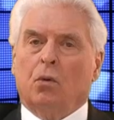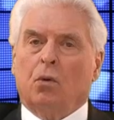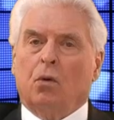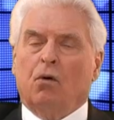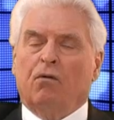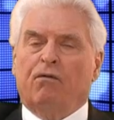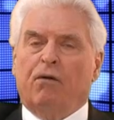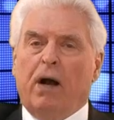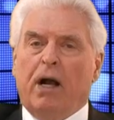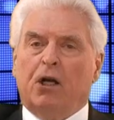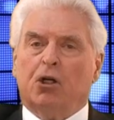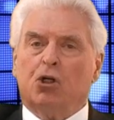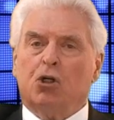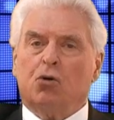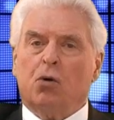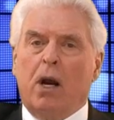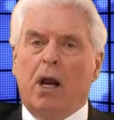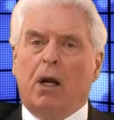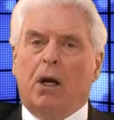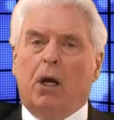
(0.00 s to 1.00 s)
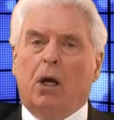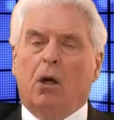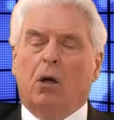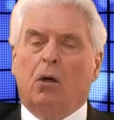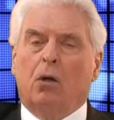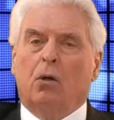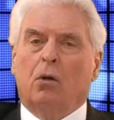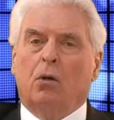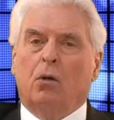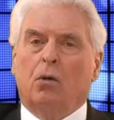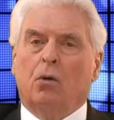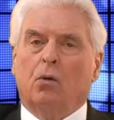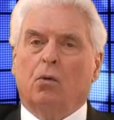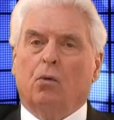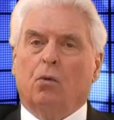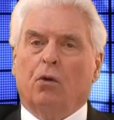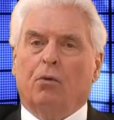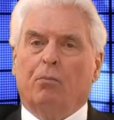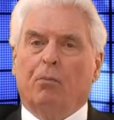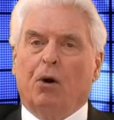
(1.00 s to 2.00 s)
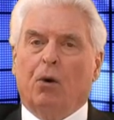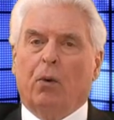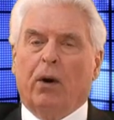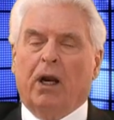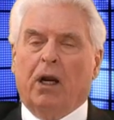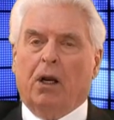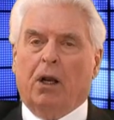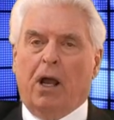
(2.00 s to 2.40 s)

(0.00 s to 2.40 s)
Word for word: You find strata with marine